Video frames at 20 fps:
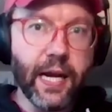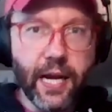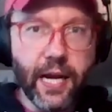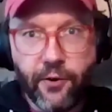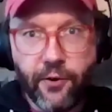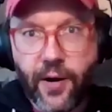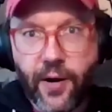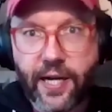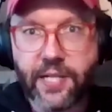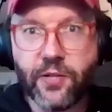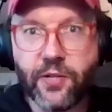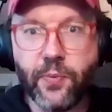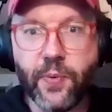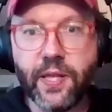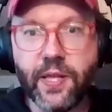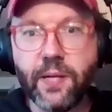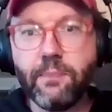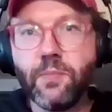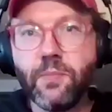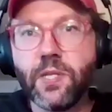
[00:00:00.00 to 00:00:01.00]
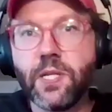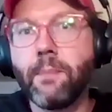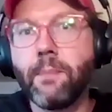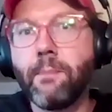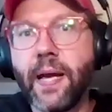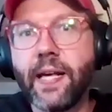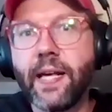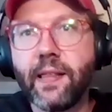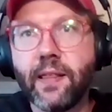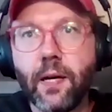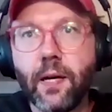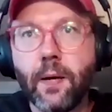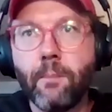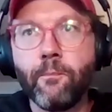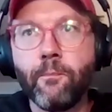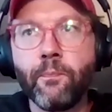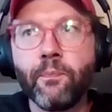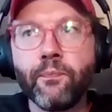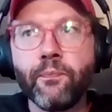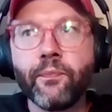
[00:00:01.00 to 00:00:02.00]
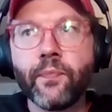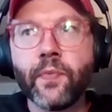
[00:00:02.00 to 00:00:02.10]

interacted with them to make them